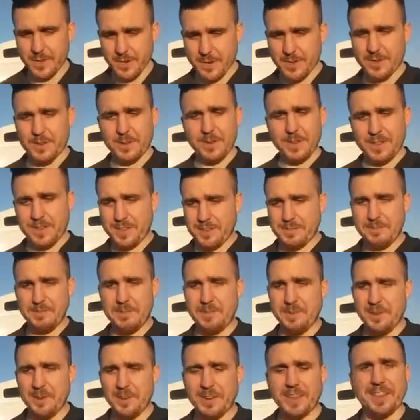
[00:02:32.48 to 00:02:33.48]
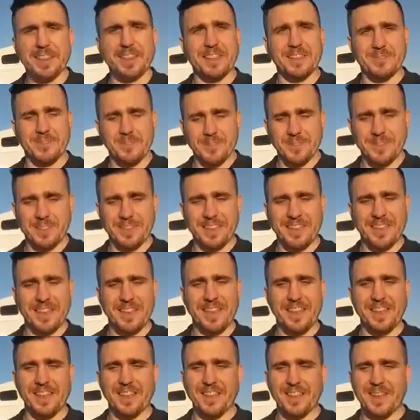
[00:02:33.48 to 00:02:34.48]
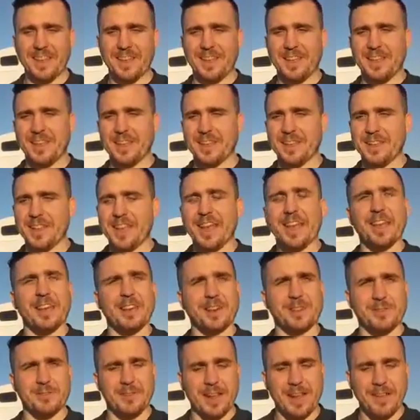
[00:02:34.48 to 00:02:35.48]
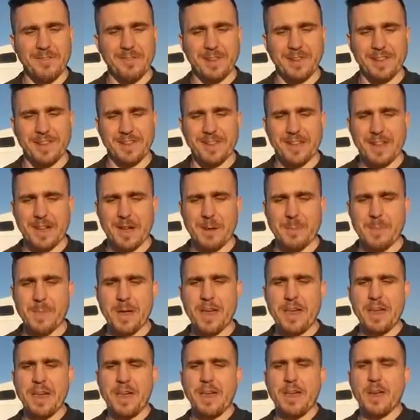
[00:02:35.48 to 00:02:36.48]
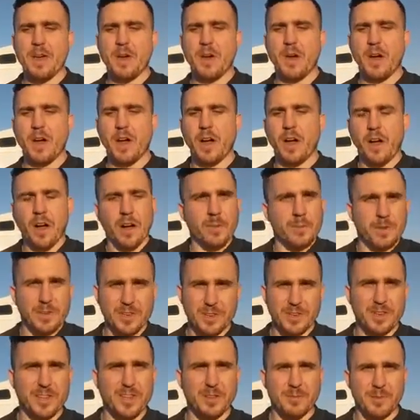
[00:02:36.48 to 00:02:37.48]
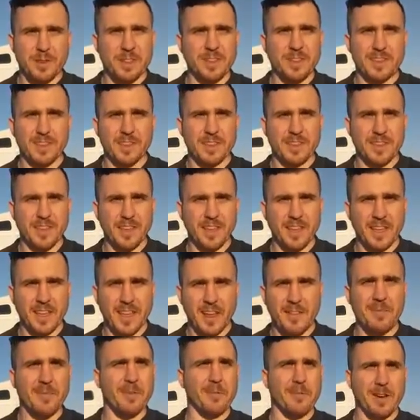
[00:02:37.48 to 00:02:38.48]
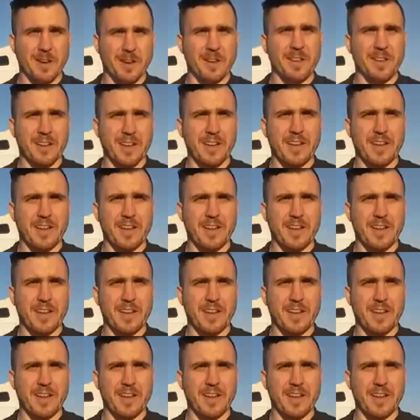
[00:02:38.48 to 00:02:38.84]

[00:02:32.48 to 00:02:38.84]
Sure. So it's certainly a chaotic driving. Our ambition is to bring this everywhere.